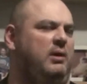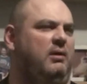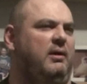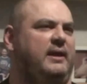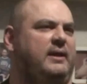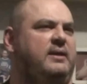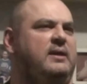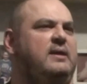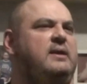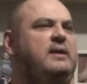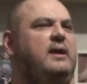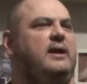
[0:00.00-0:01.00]
like
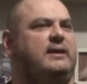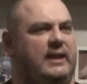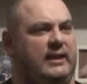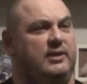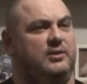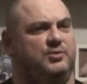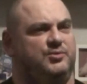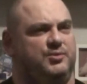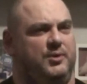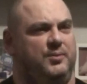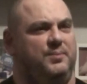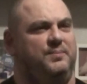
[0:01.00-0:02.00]
a gain
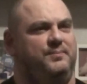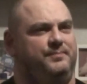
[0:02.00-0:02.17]
control.